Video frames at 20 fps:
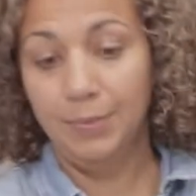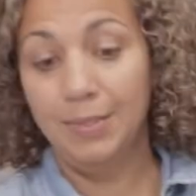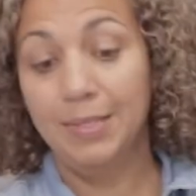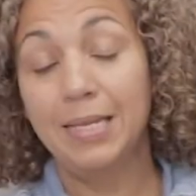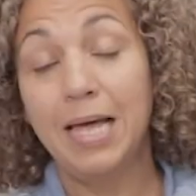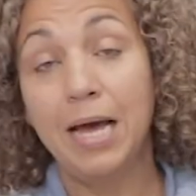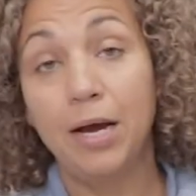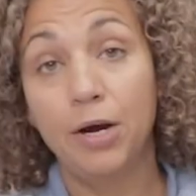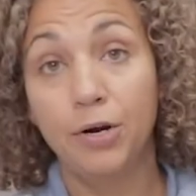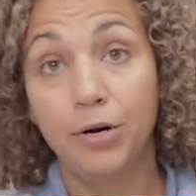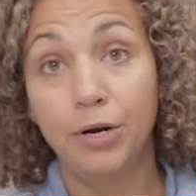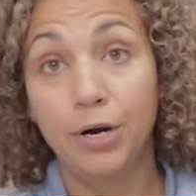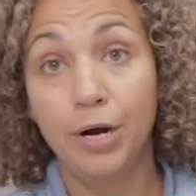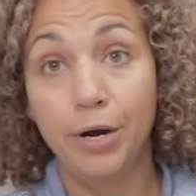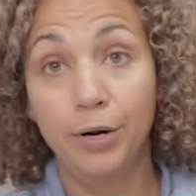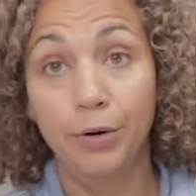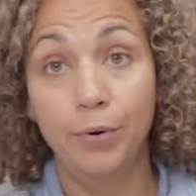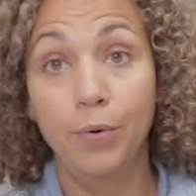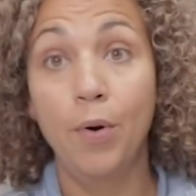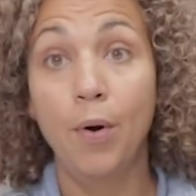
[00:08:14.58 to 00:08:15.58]
That could have
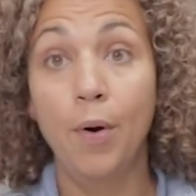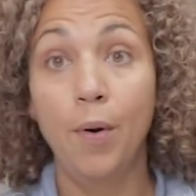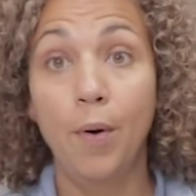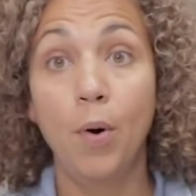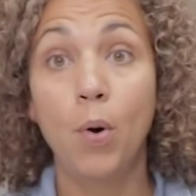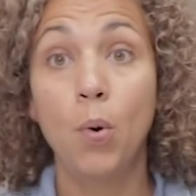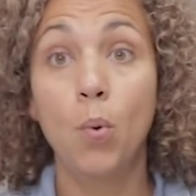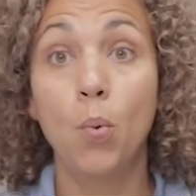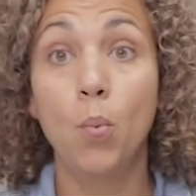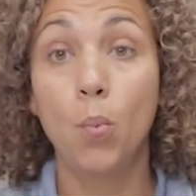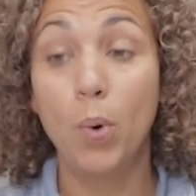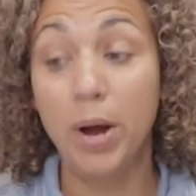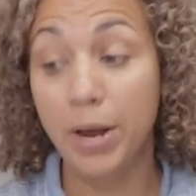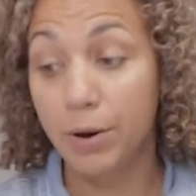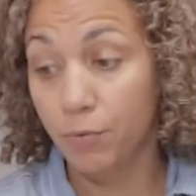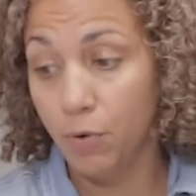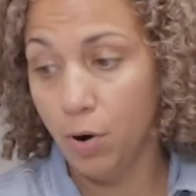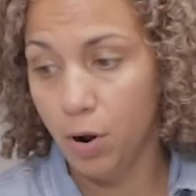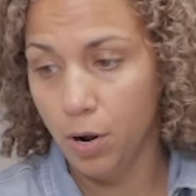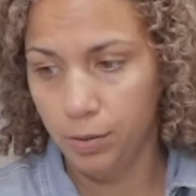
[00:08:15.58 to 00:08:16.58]
gone way
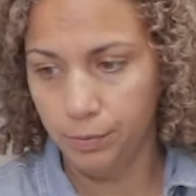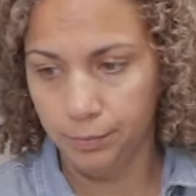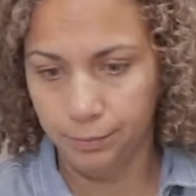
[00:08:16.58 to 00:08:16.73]
wrong.